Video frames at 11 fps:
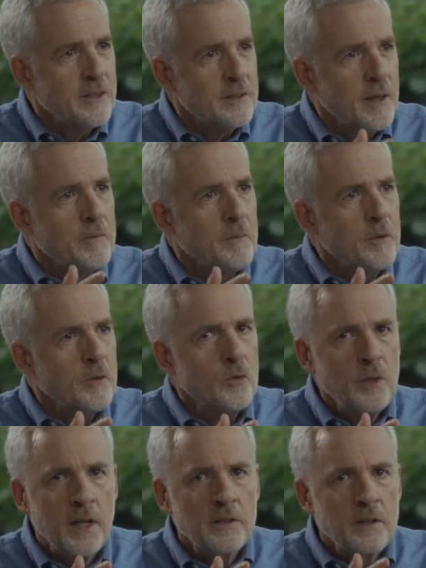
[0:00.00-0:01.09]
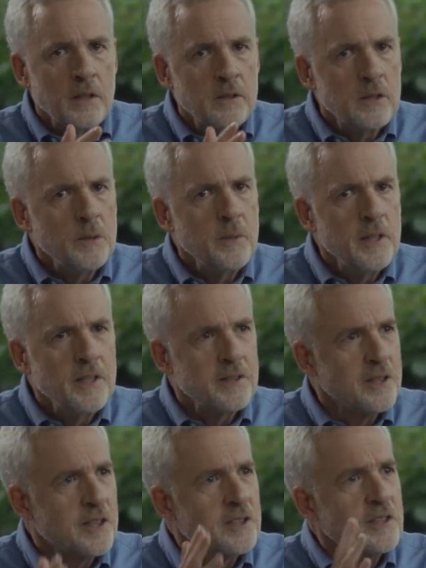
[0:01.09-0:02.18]
and contributing
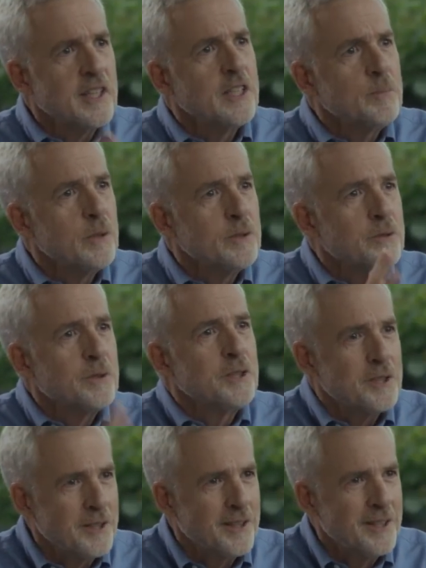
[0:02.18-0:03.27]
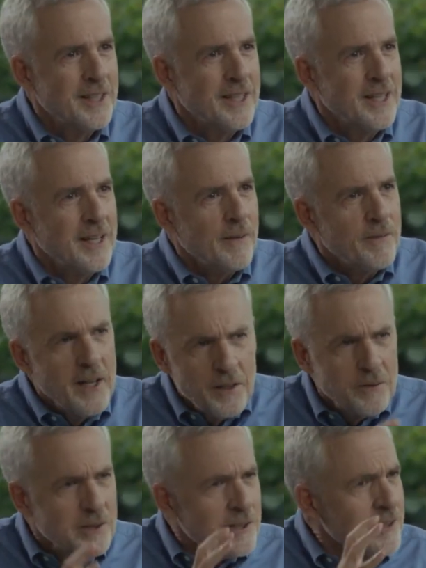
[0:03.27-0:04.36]
to sustainable nutrition, then
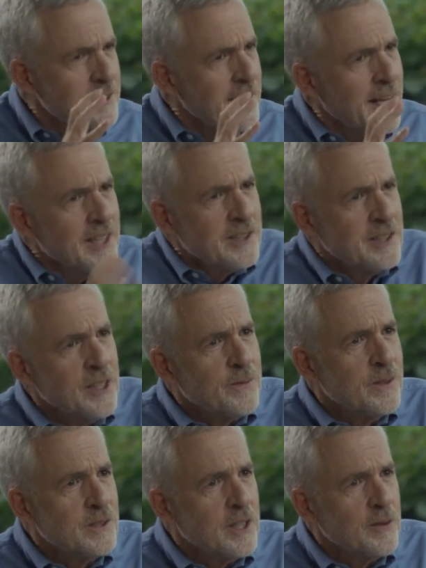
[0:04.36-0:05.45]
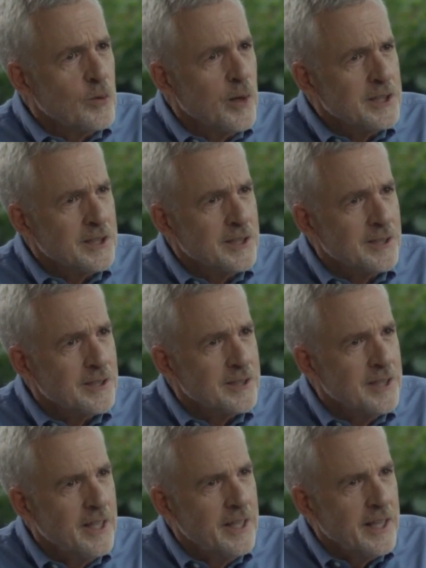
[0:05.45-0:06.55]
you start to ask a different set of questions.
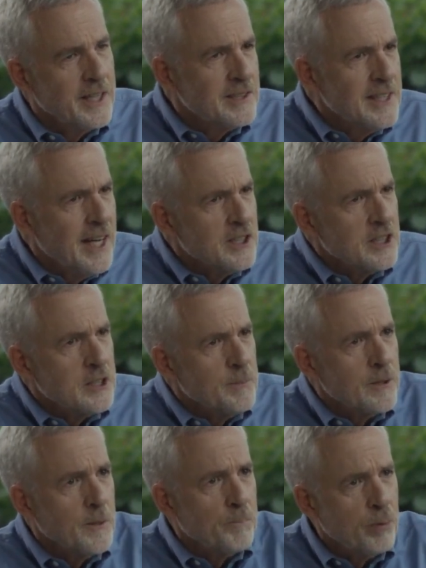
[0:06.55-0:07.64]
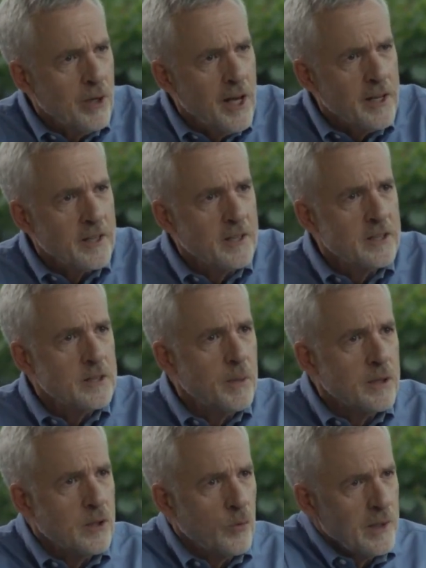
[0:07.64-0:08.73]
It's not just about the product, it's
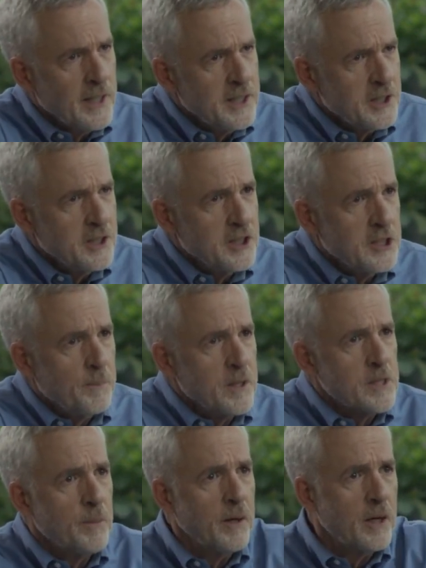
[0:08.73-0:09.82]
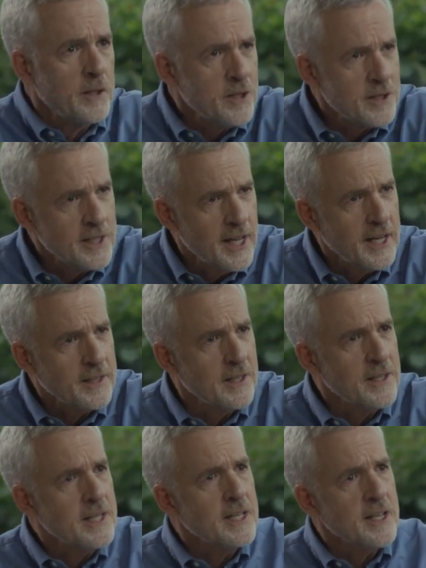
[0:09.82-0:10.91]
about the relationship, it's about understanding the
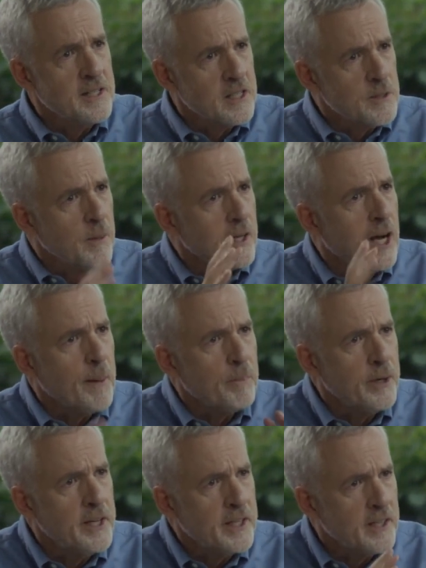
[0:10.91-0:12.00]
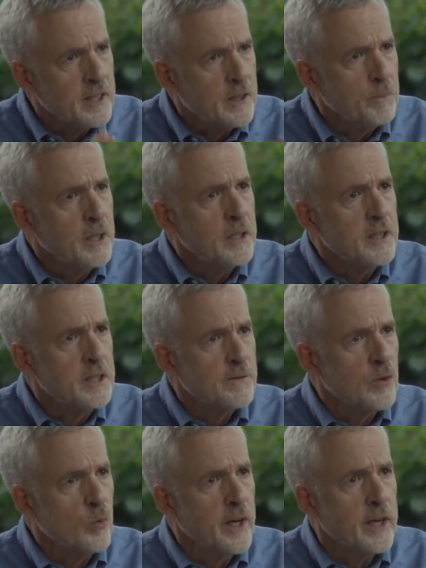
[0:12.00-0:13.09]
needs, it's about operating in a completely
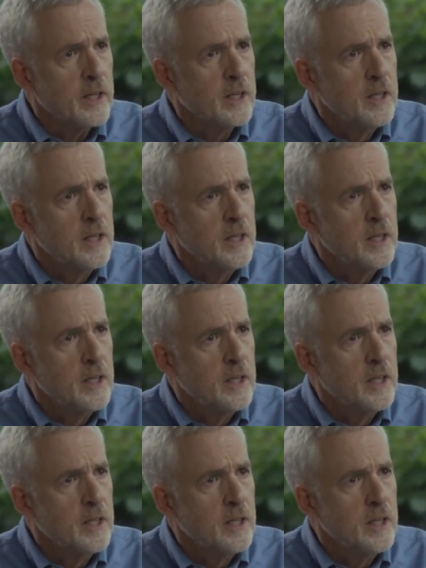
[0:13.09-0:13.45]
different way.